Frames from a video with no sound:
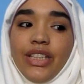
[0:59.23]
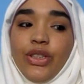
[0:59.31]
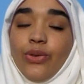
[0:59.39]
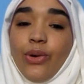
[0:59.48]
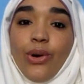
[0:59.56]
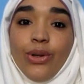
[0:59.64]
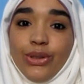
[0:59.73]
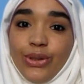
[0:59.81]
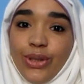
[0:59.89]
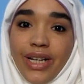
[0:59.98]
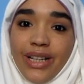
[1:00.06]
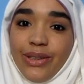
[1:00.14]
You all
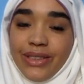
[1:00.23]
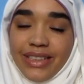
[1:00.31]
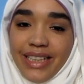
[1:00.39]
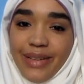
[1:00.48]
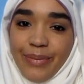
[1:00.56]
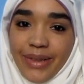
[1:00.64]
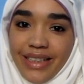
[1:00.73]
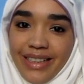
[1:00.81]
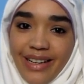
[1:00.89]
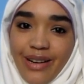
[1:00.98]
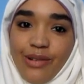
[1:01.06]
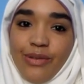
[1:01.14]
know how old I am by
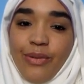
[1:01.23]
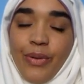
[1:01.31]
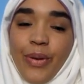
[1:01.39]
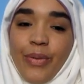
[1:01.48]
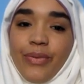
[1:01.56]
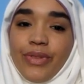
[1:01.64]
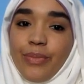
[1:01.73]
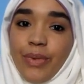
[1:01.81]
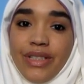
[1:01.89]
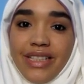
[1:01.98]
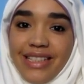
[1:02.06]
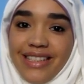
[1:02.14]
now,
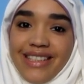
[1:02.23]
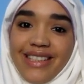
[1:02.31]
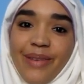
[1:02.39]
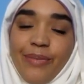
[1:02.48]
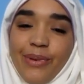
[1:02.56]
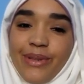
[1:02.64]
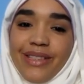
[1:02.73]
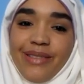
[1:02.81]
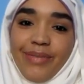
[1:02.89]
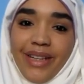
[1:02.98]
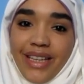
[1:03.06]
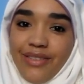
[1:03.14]
especially since I posted
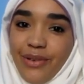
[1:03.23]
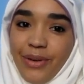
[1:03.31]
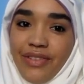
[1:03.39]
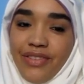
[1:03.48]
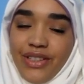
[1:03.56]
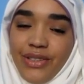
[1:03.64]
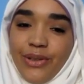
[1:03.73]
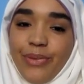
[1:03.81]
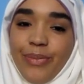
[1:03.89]
my giveaway video.